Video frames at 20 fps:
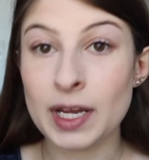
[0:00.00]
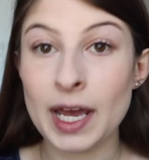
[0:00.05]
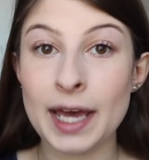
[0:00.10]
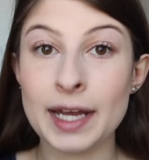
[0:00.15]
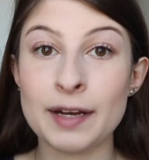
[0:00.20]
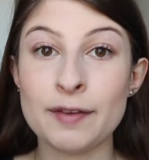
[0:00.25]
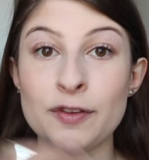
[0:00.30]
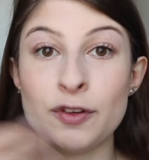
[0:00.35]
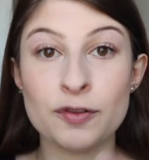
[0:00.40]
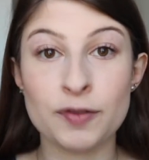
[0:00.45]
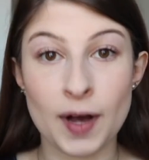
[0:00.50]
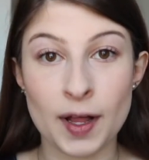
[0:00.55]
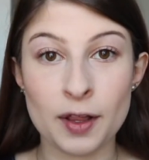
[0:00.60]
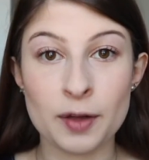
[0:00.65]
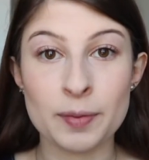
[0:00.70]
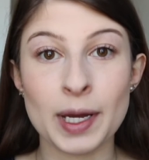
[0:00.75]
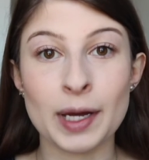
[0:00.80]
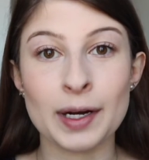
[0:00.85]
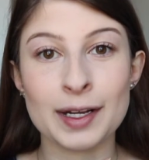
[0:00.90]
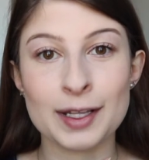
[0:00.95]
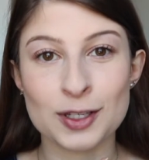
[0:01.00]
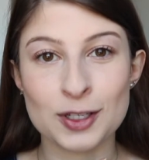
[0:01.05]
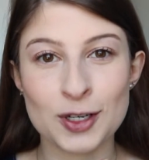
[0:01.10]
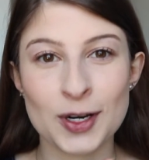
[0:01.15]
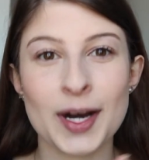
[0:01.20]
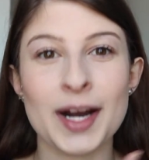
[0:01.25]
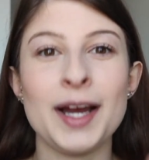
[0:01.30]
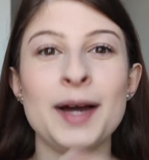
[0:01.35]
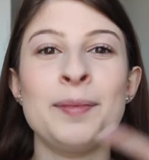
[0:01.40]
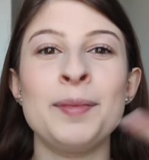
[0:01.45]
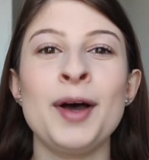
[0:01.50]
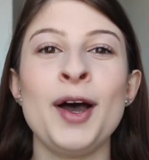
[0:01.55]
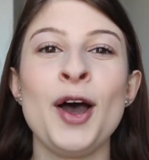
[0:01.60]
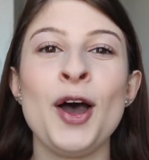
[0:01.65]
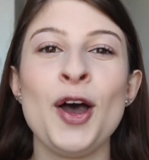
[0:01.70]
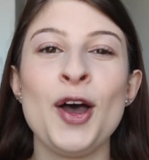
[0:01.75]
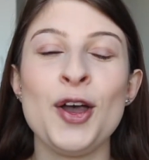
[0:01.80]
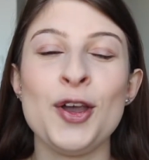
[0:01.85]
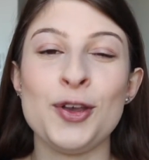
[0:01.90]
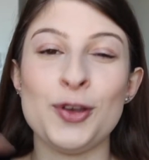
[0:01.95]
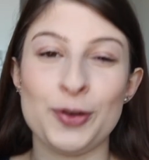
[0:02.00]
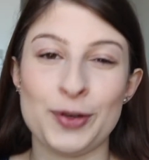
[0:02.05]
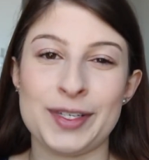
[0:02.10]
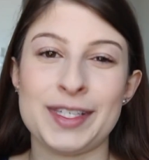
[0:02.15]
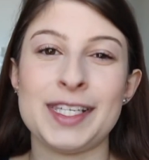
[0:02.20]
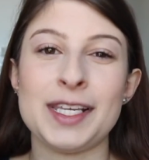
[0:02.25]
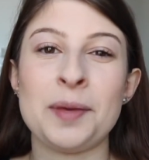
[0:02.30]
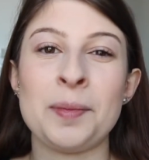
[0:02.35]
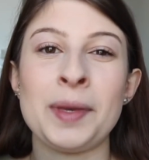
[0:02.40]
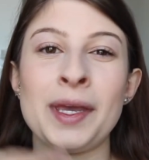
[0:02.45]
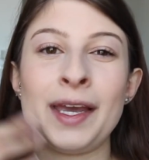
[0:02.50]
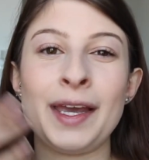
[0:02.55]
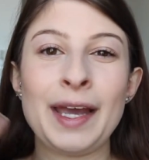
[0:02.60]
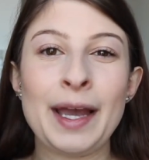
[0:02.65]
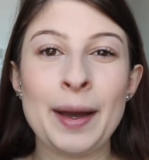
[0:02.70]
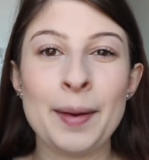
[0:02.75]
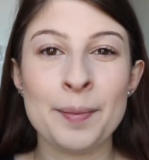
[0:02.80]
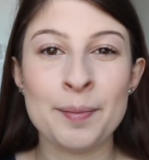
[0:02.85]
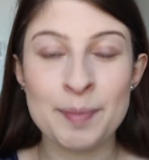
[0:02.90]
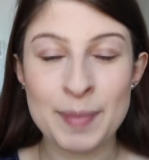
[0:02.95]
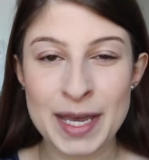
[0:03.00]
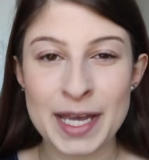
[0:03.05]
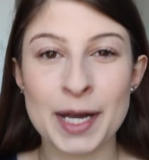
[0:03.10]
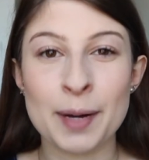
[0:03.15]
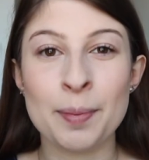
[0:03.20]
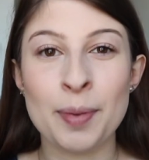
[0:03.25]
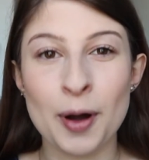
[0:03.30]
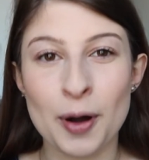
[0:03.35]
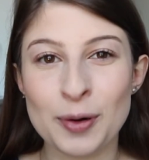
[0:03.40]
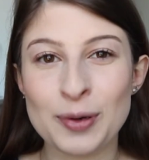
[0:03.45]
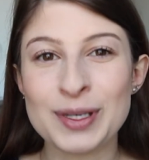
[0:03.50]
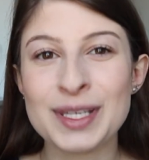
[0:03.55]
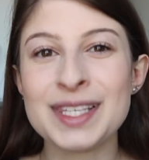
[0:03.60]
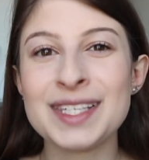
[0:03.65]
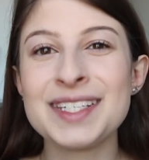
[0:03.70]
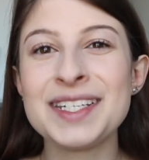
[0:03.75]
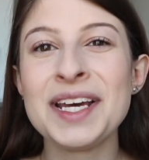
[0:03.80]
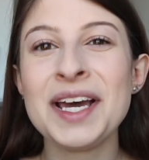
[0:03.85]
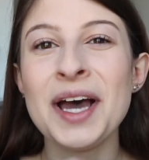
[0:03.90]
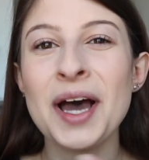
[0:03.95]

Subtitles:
And if you follow Instagram, you'll see me make a post